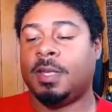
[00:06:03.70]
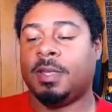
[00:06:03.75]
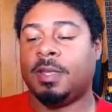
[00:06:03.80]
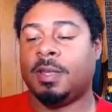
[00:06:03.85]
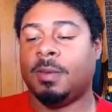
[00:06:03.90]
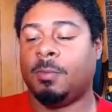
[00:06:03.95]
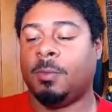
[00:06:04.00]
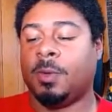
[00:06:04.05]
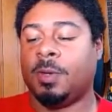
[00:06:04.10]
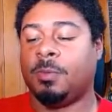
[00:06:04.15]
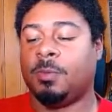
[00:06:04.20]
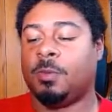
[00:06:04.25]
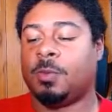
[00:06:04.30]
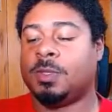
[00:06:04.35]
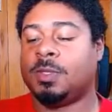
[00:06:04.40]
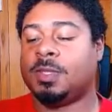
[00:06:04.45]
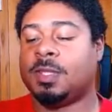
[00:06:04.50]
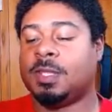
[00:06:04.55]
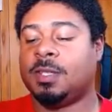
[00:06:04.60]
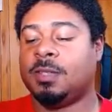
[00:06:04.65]
I'm running 1
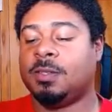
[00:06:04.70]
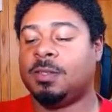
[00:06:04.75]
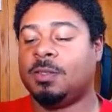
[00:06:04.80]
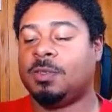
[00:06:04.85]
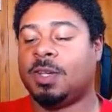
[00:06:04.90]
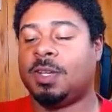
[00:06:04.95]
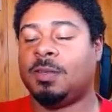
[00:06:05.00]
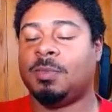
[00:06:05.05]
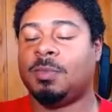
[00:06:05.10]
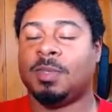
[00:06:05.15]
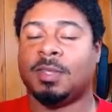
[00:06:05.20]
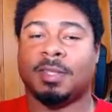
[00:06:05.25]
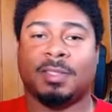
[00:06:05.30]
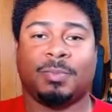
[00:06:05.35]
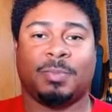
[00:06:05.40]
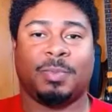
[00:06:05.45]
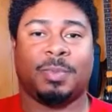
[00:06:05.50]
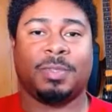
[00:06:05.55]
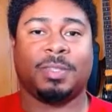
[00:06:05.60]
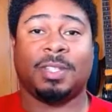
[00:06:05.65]
skill drain, because if
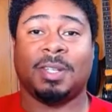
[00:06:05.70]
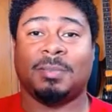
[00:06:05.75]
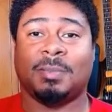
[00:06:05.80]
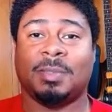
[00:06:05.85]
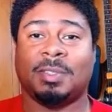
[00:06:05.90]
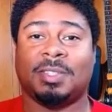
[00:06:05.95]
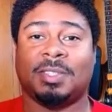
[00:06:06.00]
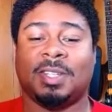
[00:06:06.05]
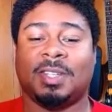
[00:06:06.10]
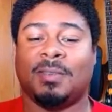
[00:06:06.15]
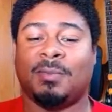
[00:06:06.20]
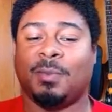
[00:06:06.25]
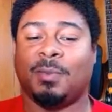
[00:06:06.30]
push comes to shove,